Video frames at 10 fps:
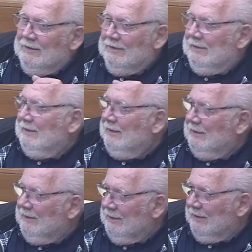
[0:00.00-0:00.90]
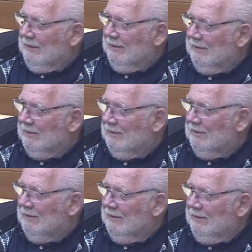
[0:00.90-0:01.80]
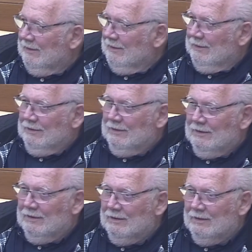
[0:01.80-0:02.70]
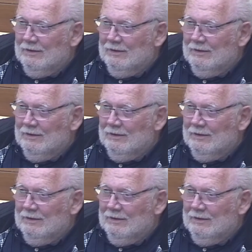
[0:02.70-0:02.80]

[no speech]